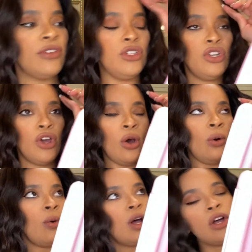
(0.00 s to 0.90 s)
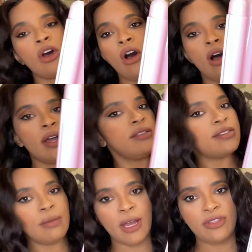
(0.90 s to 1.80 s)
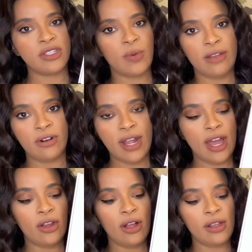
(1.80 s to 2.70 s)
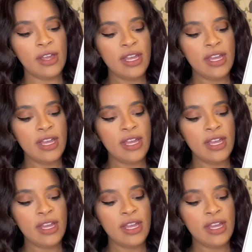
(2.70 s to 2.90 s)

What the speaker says: no cons about this waver at all.